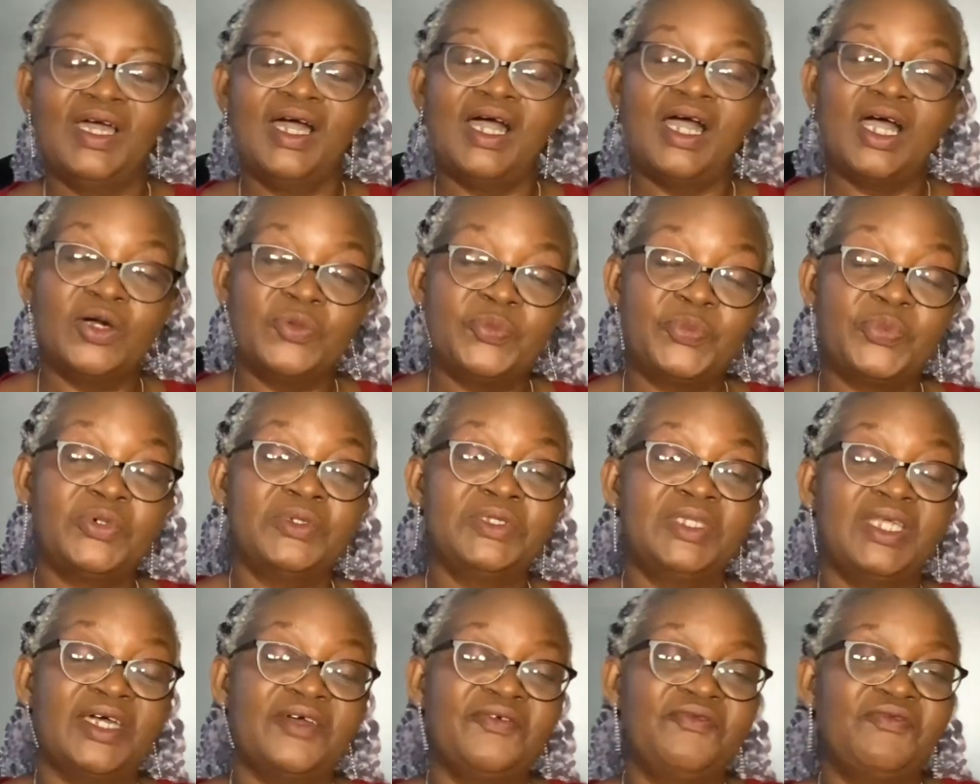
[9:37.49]
I'll
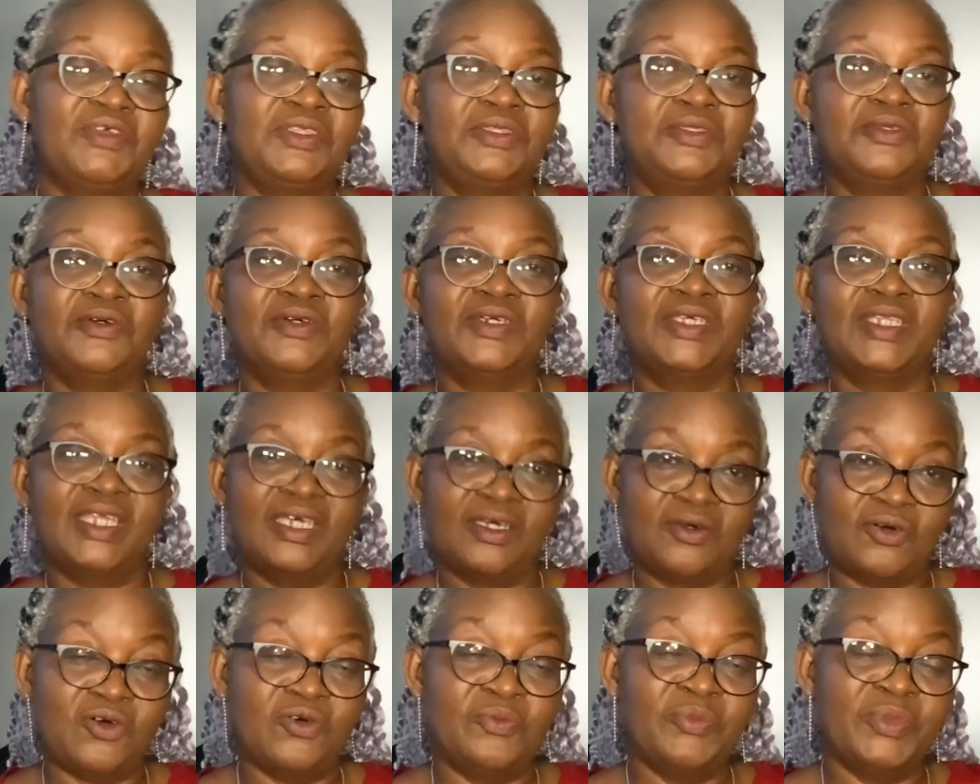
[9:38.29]
put that video in
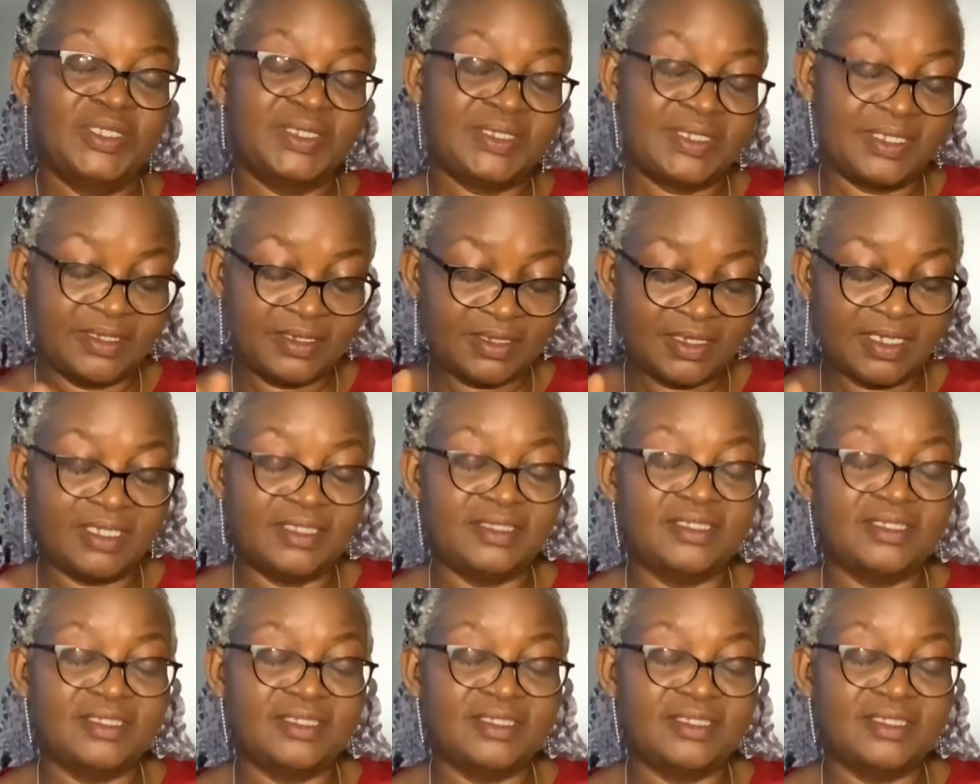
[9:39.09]
a comment section.